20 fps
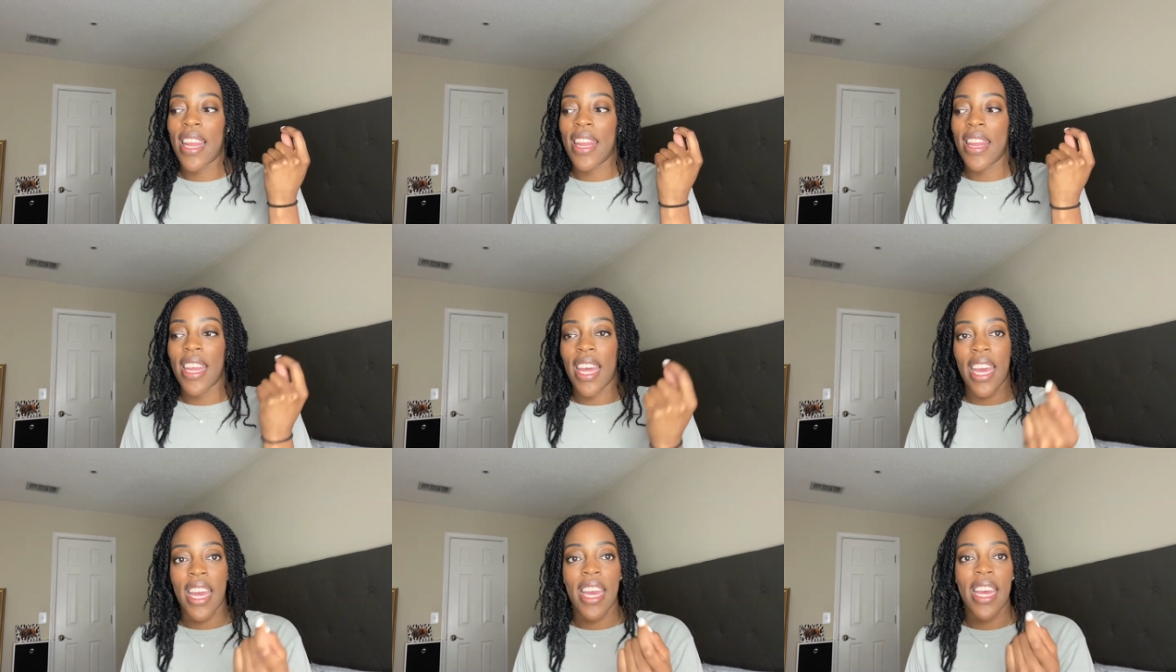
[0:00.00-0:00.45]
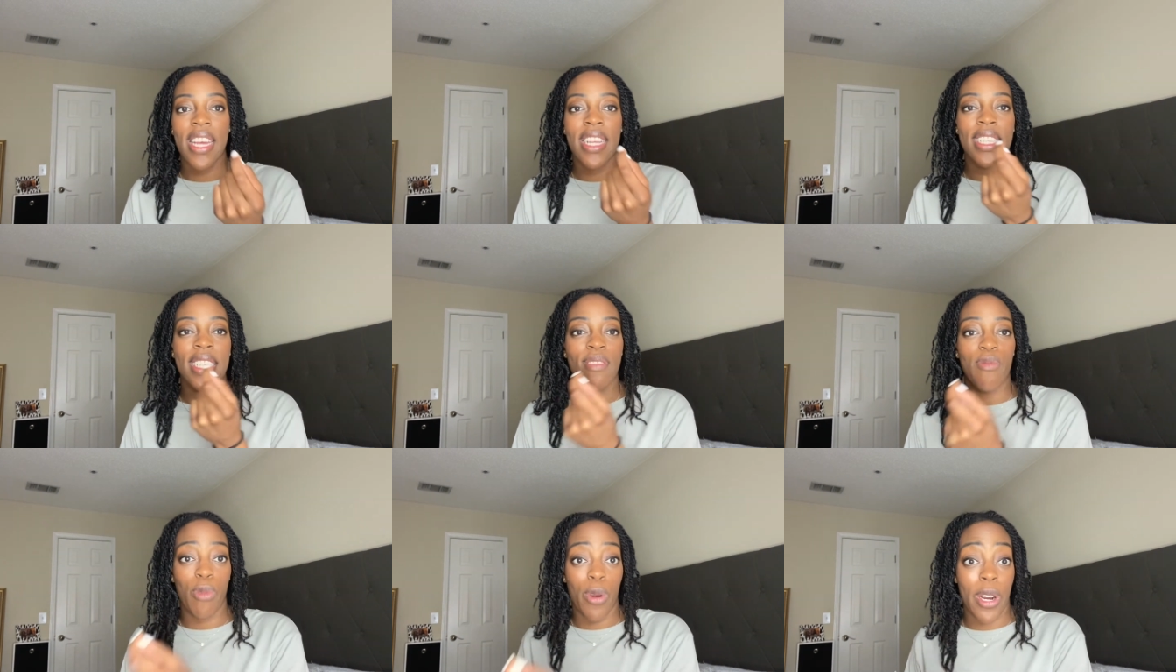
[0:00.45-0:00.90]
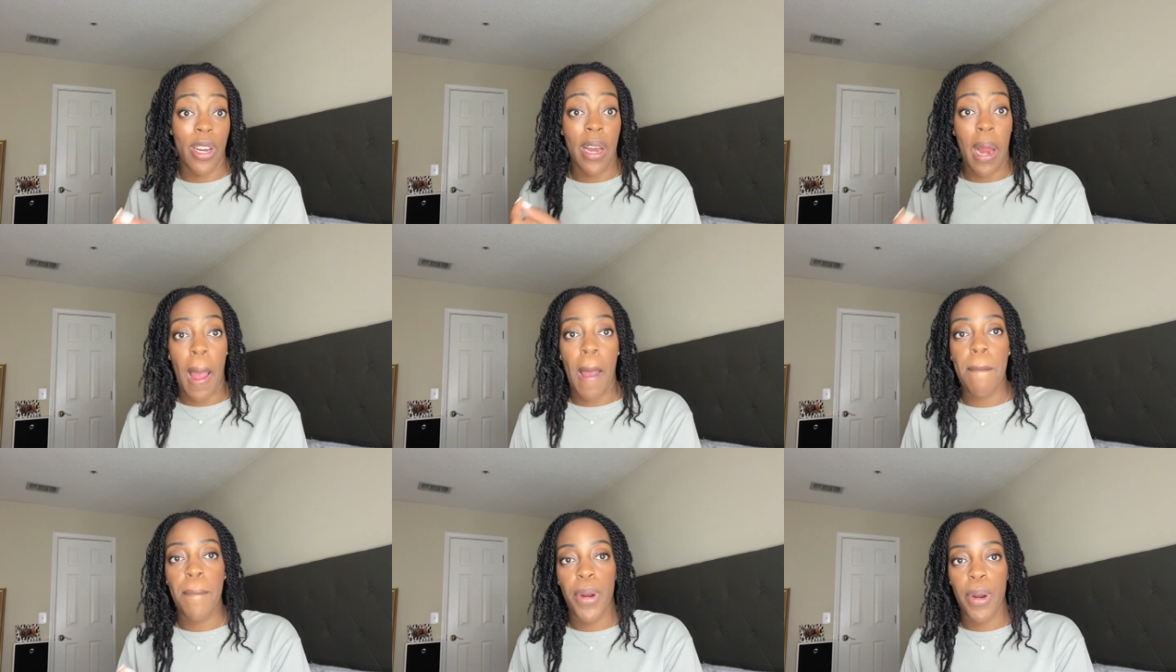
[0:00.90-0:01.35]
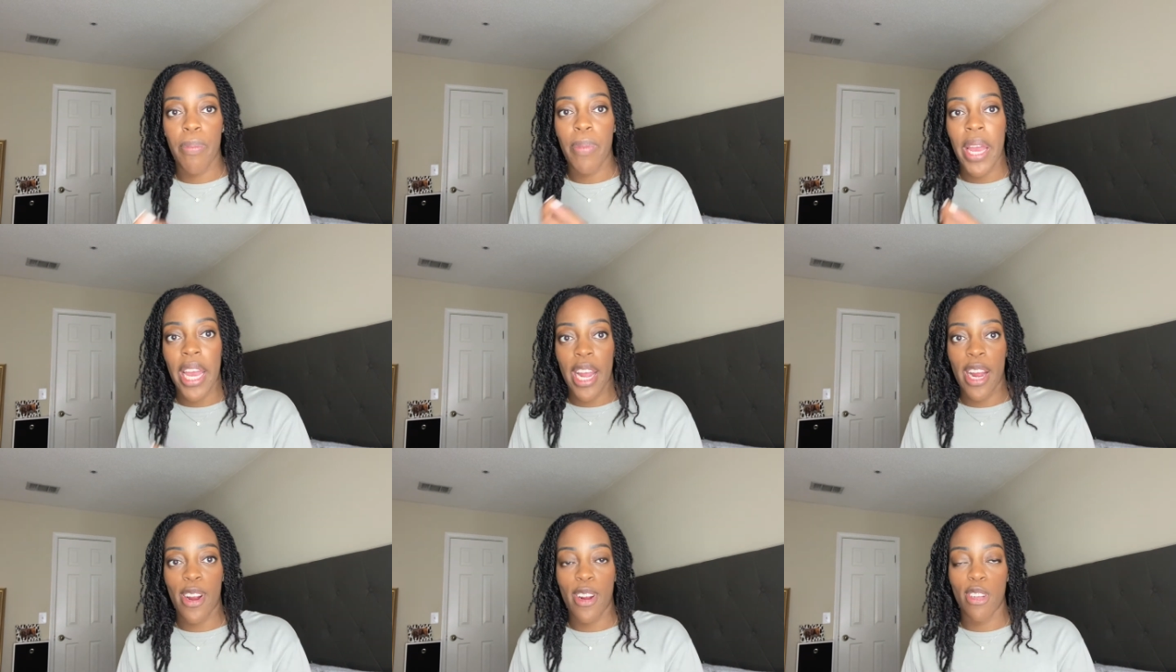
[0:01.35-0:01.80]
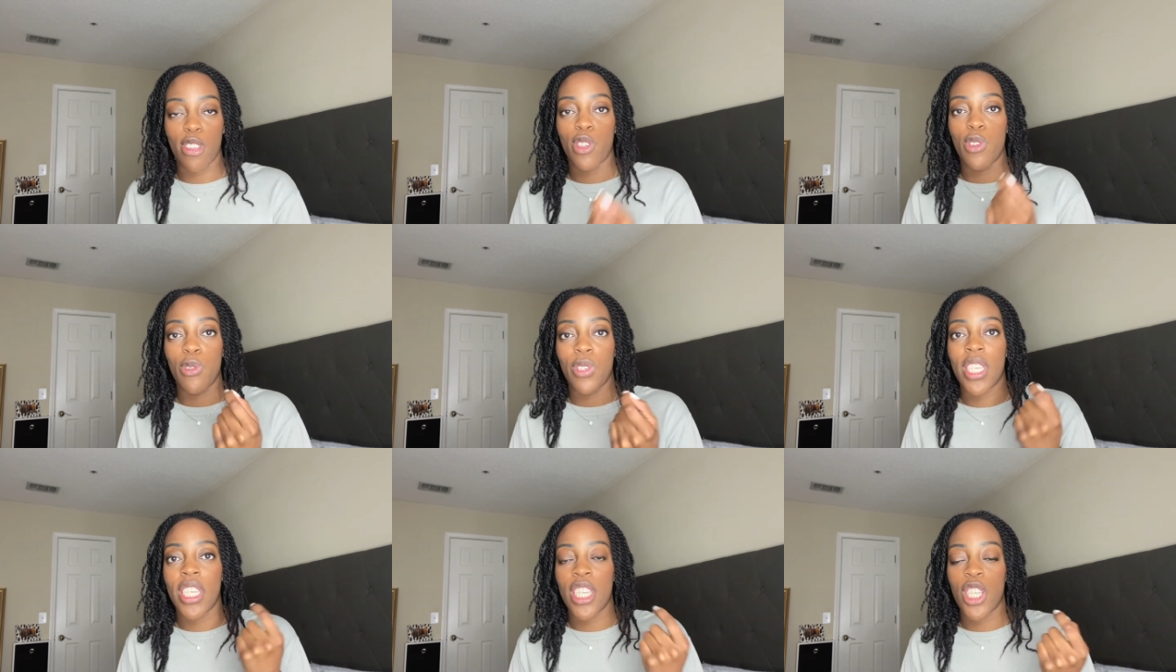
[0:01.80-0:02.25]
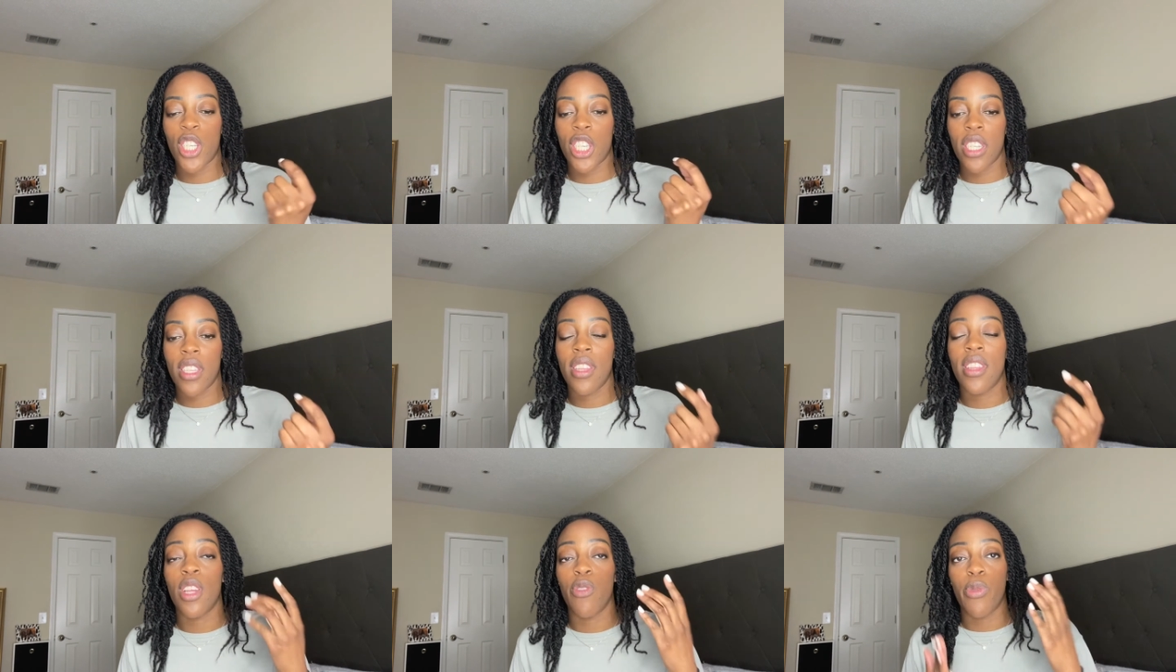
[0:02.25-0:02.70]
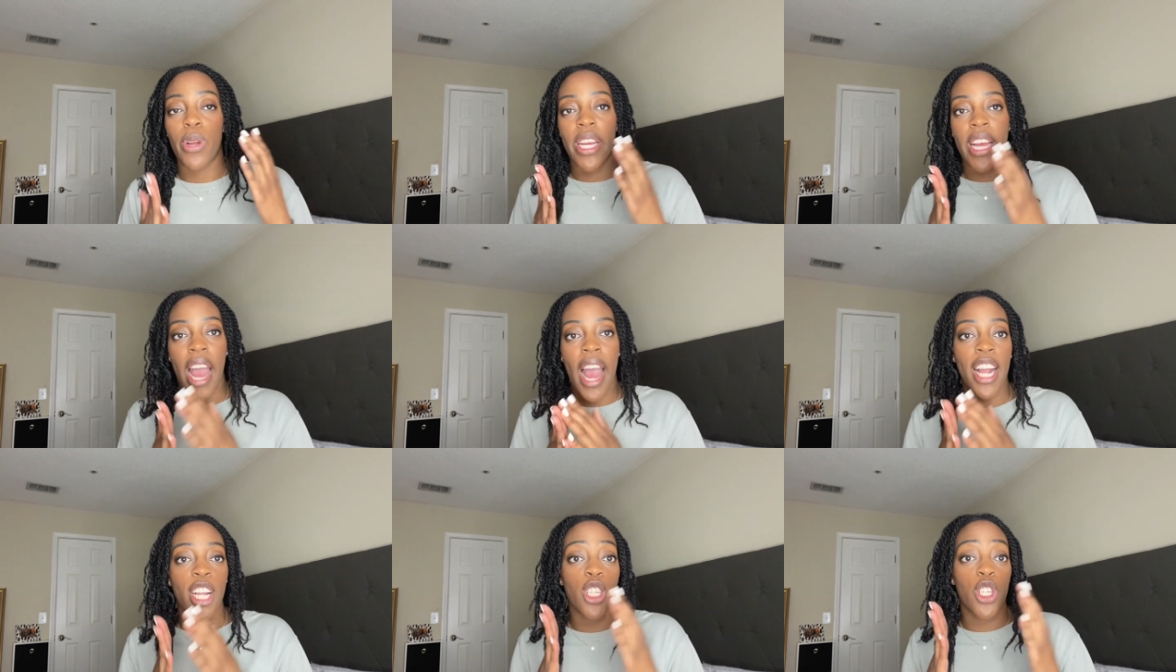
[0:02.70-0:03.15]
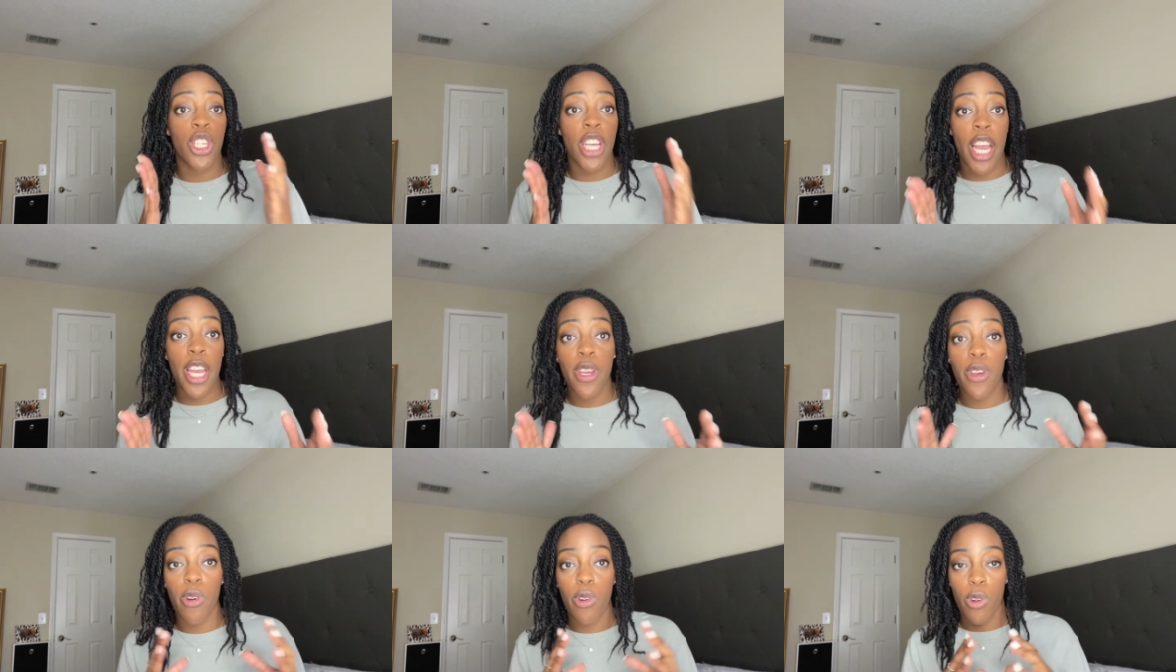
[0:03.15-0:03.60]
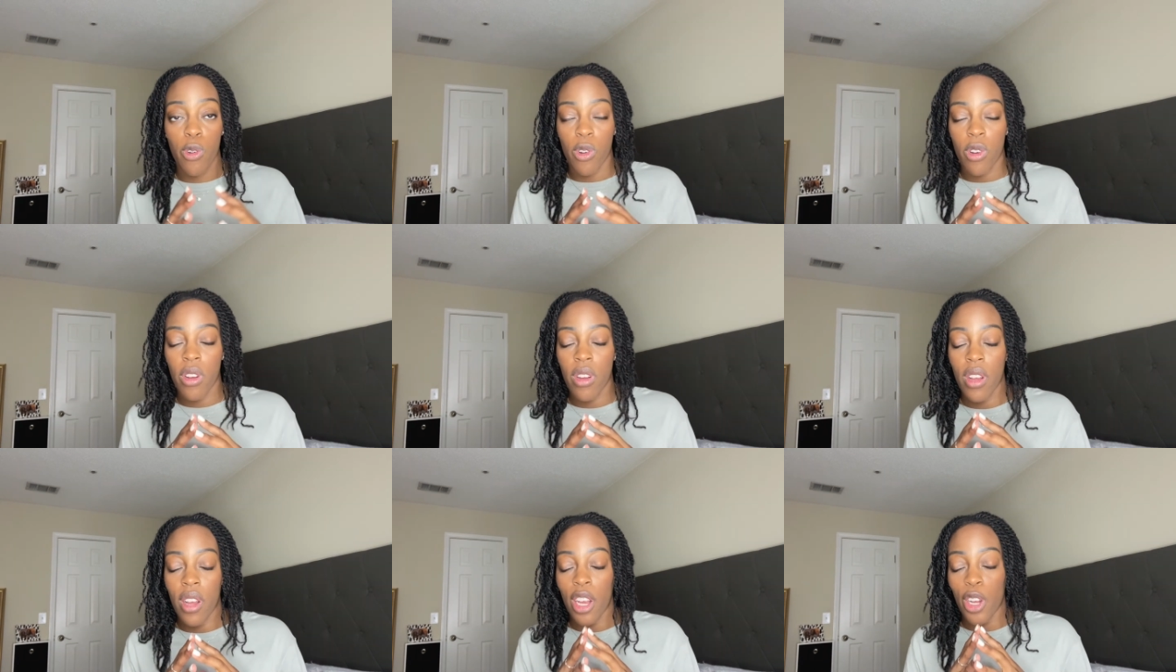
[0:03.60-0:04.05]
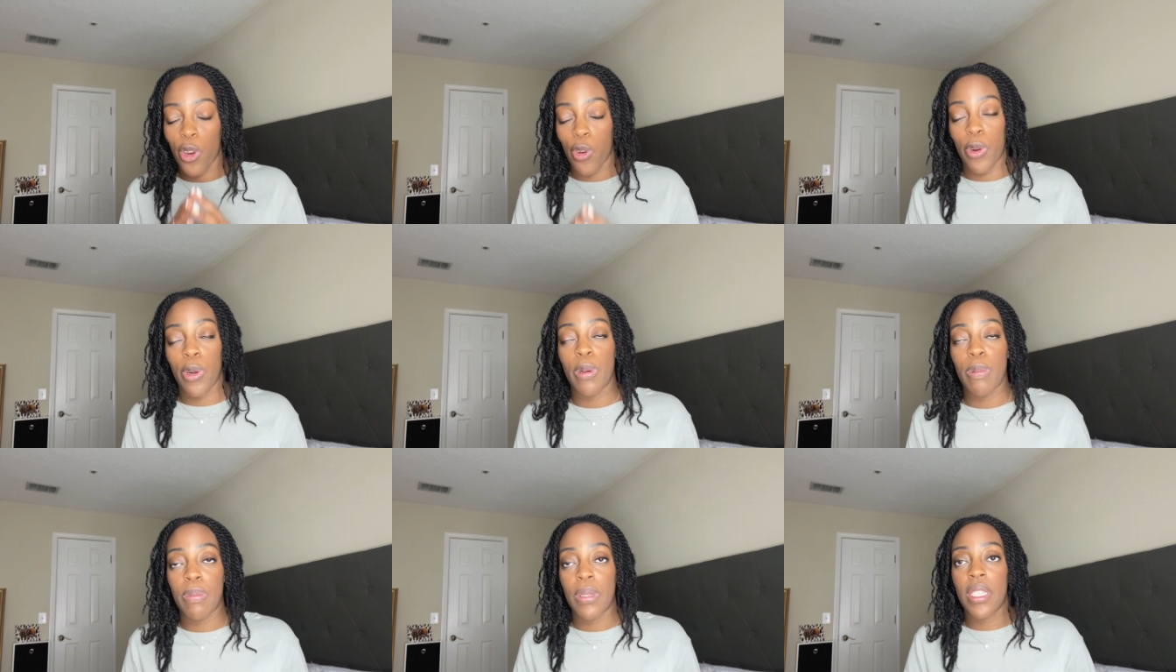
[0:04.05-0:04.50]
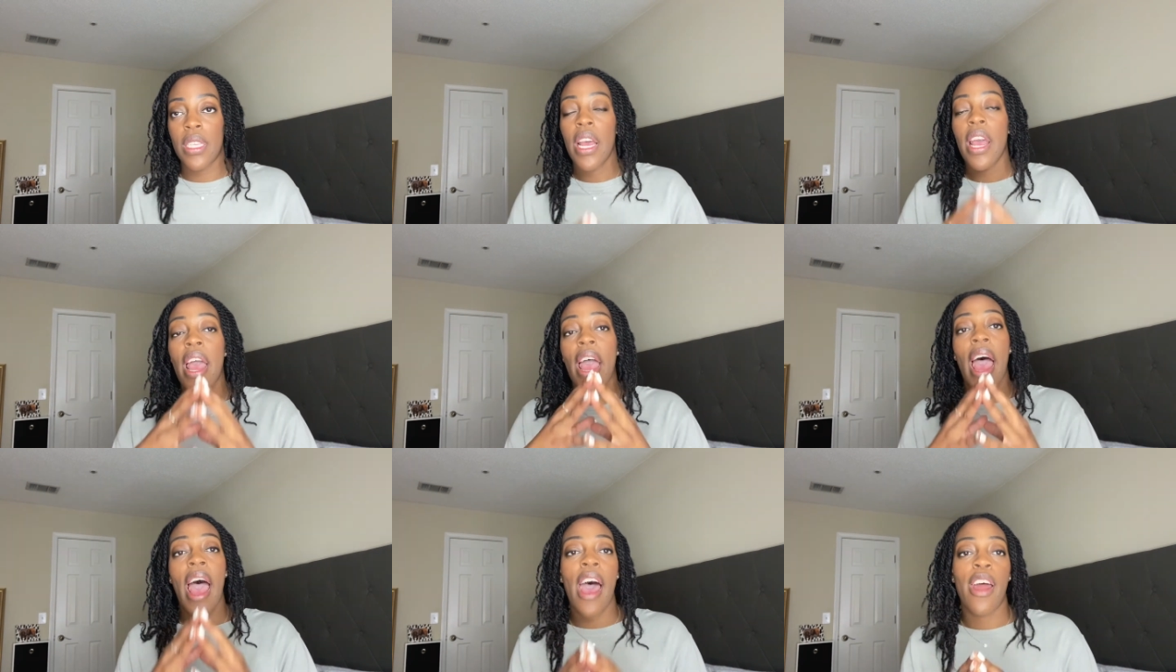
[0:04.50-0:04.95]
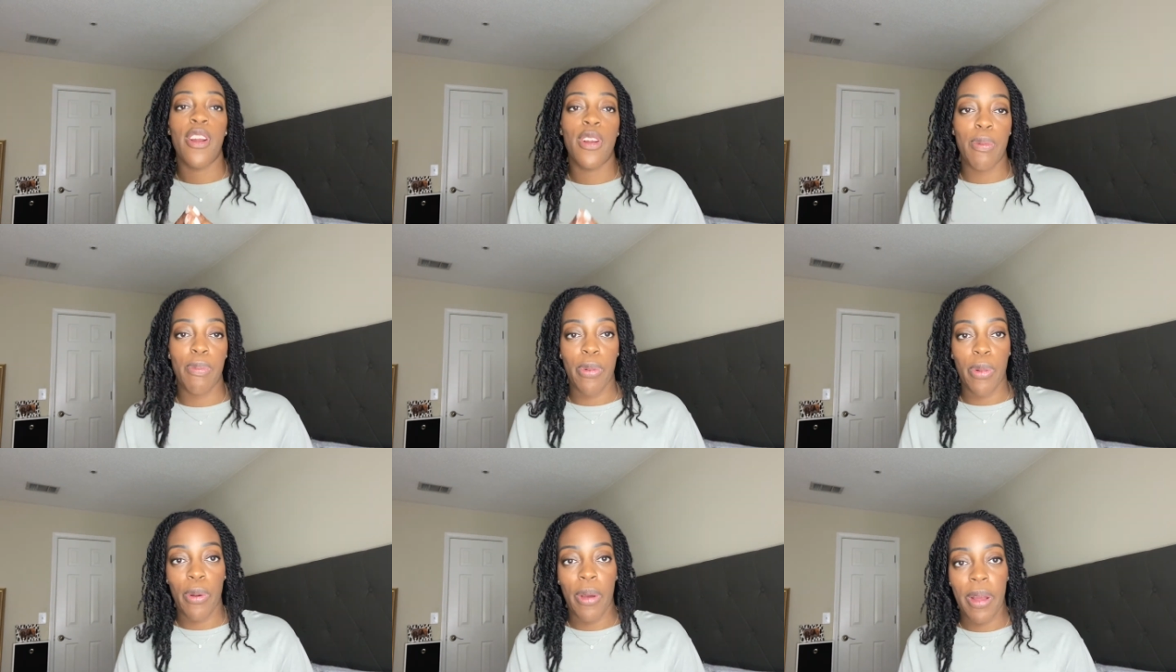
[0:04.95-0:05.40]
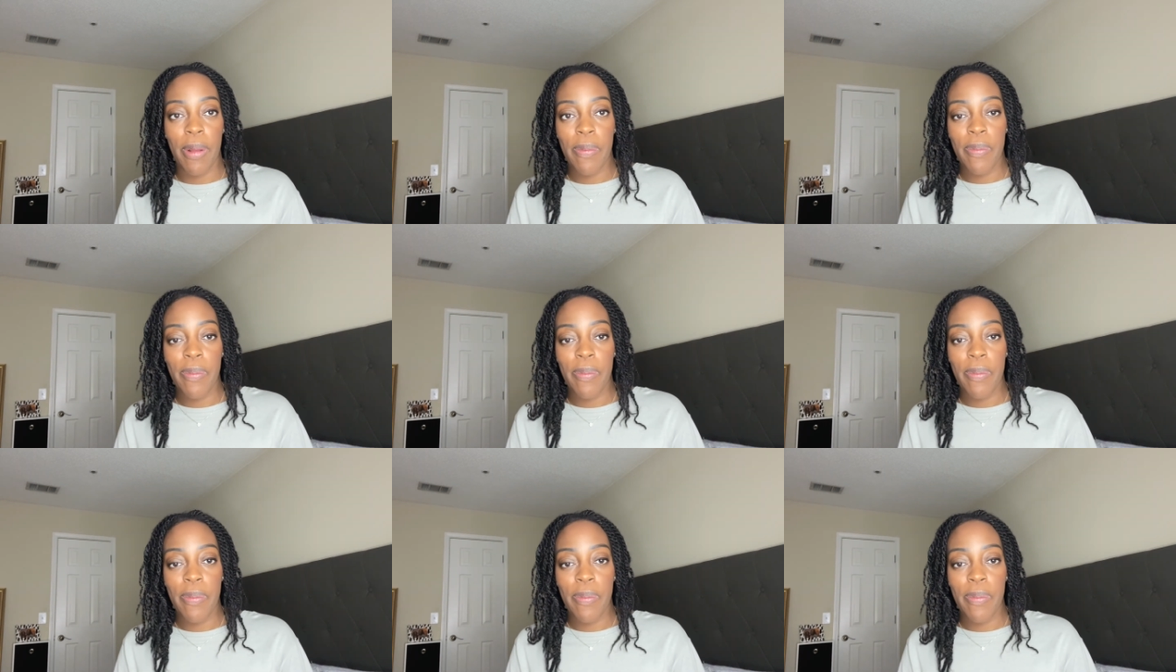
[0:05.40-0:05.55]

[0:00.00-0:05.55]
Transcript: they were not prepared to teach the React Django uh, groups how to deploy.